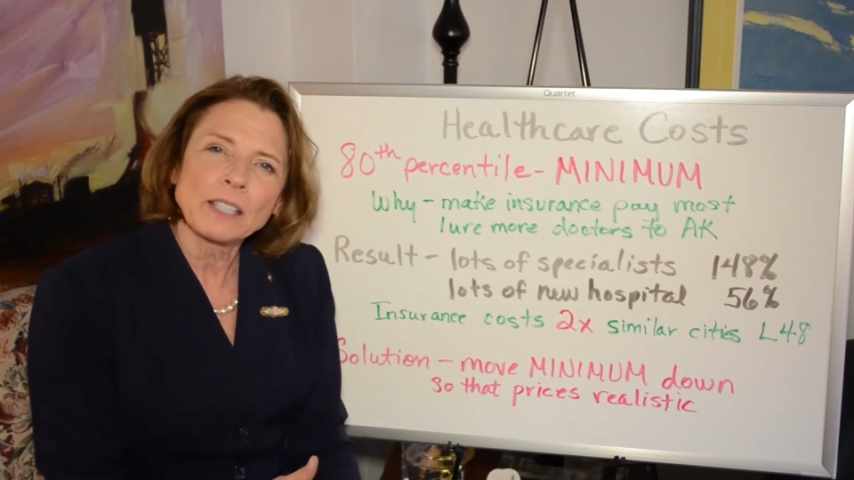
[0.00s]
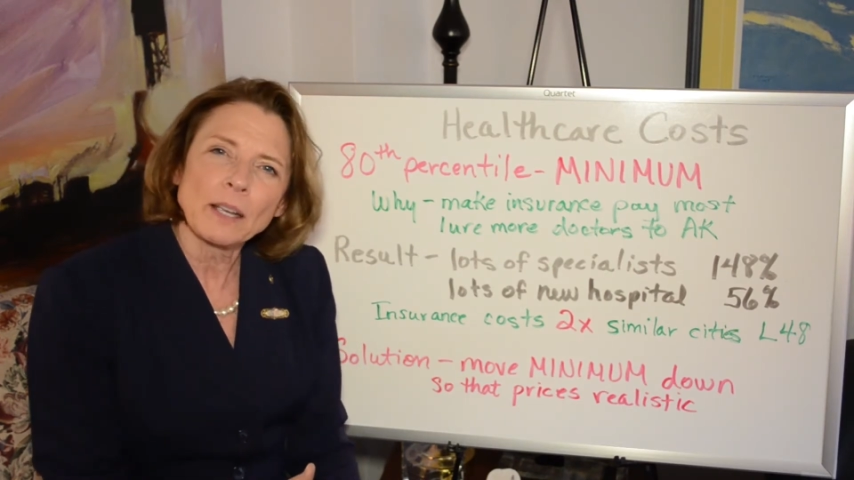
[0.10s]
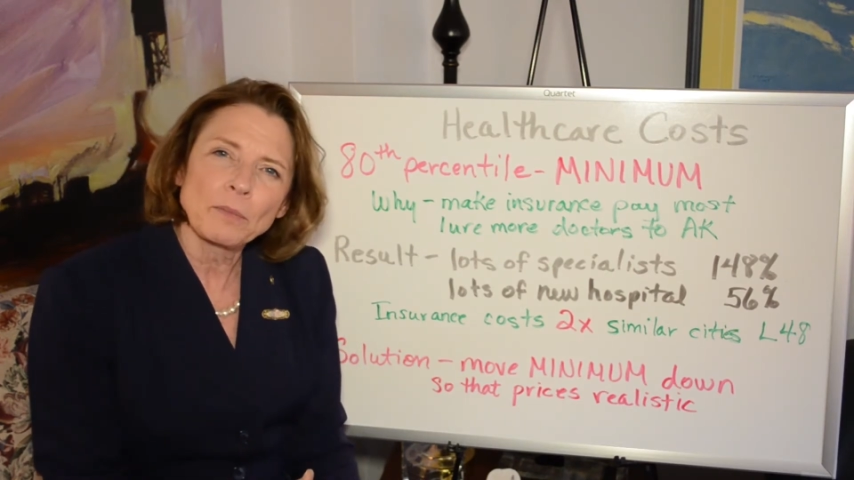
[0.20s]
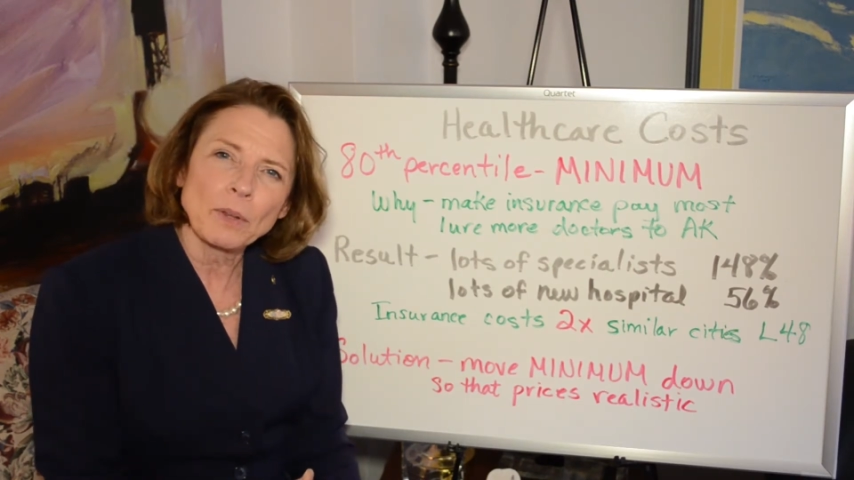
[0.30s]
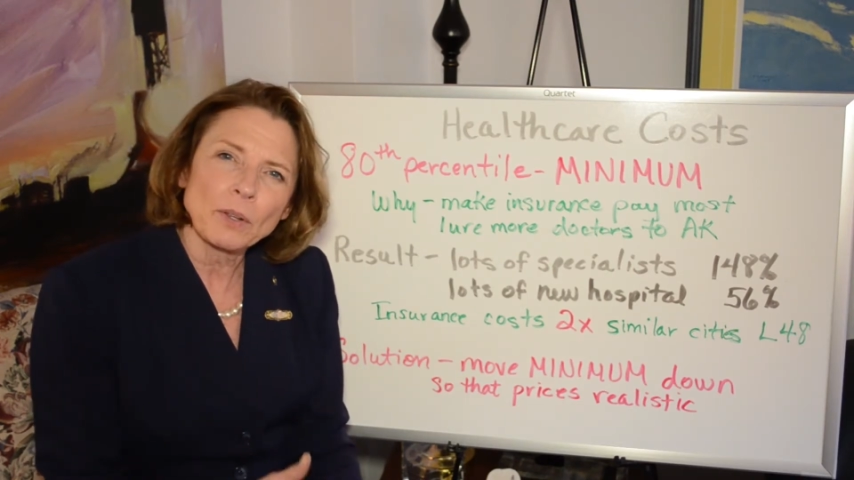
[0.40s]

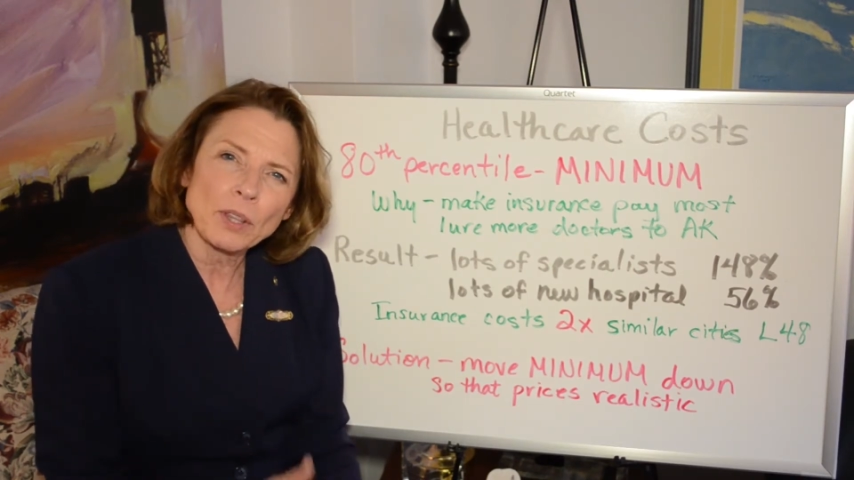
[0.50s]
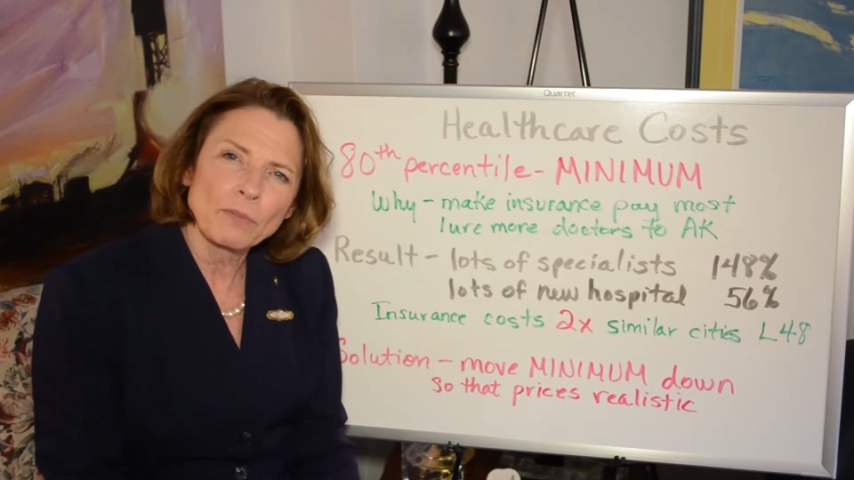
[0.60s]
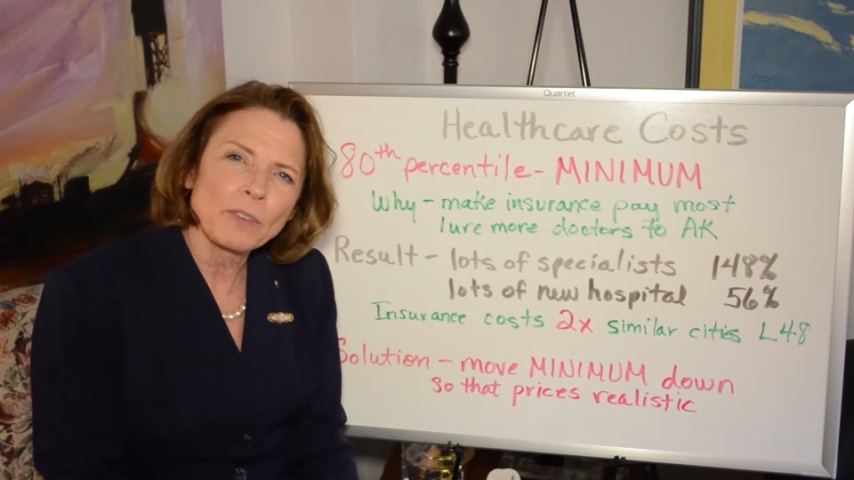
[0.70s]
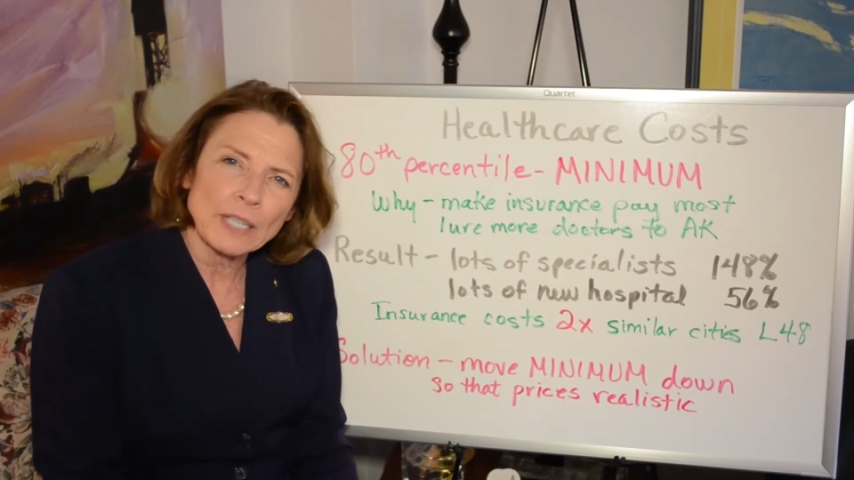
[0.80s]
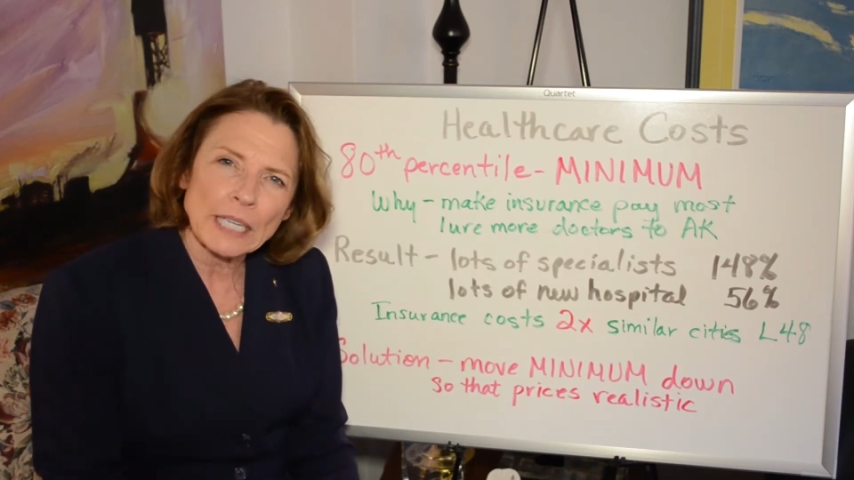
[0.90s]
time with the
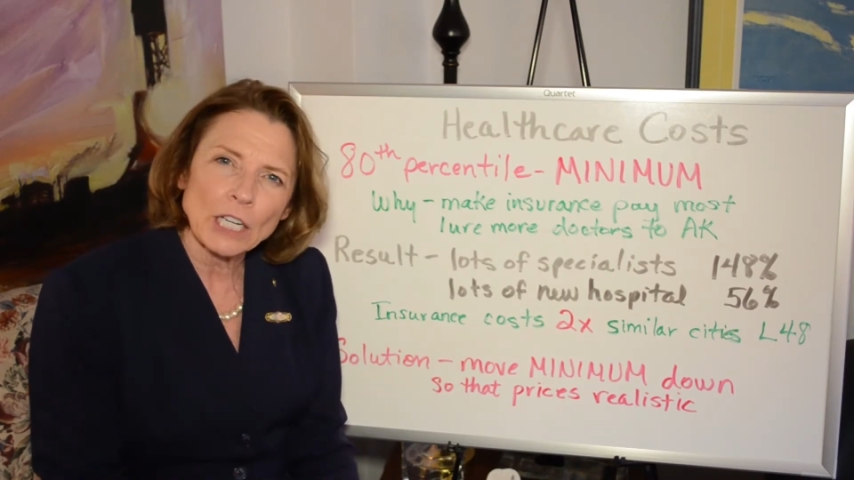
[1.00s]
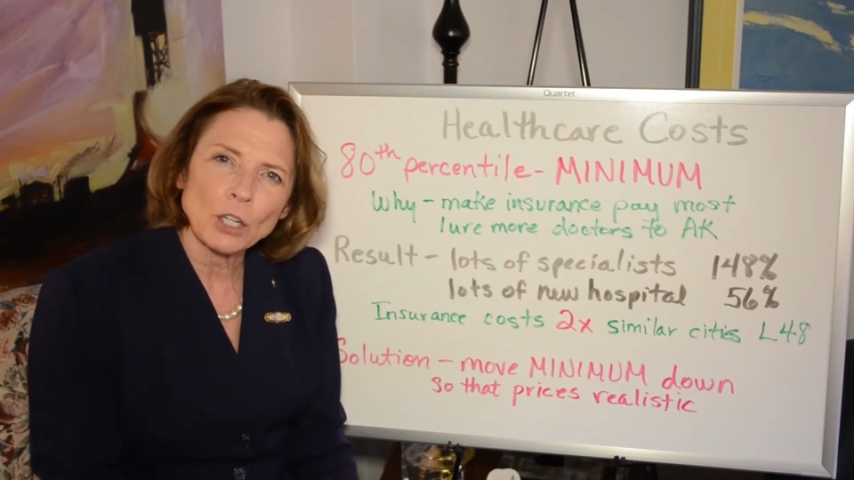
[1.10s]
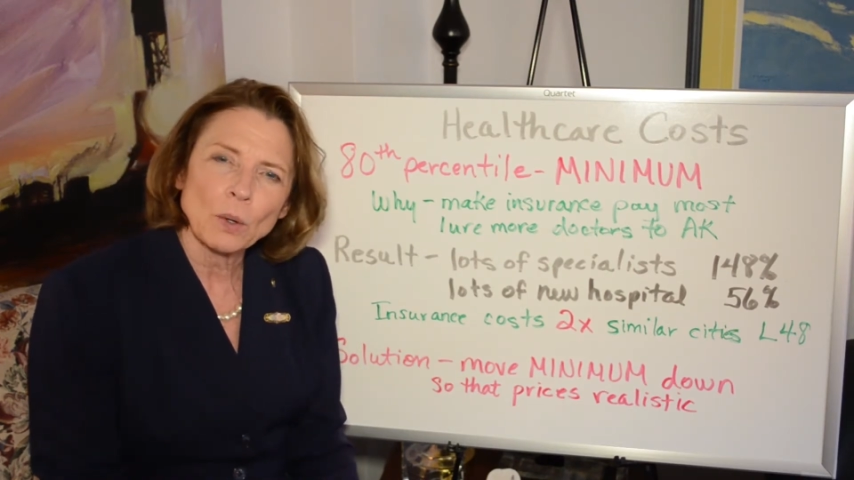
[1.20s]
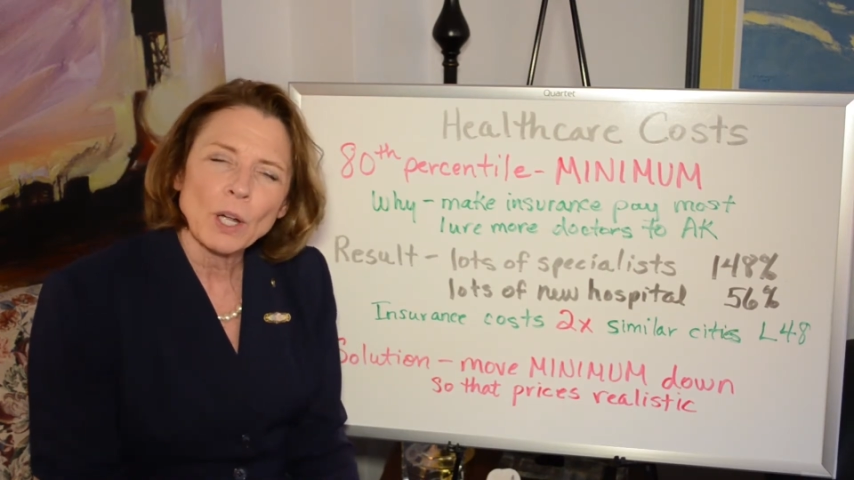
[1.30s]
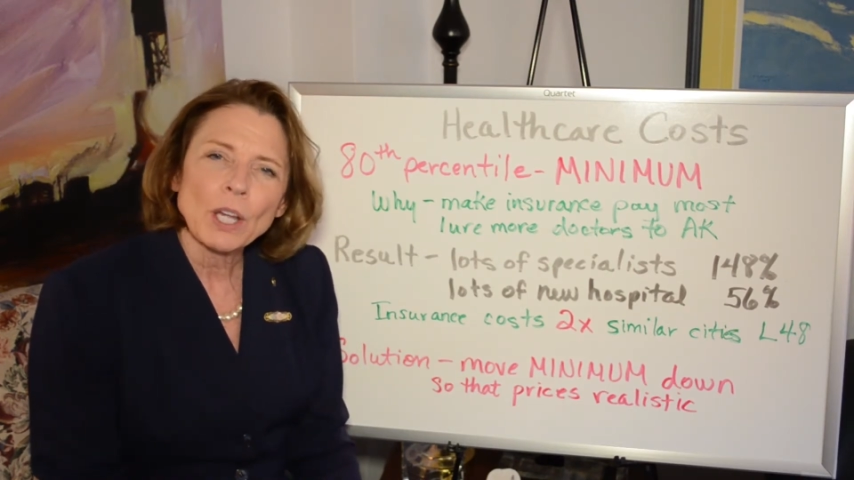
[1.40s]
video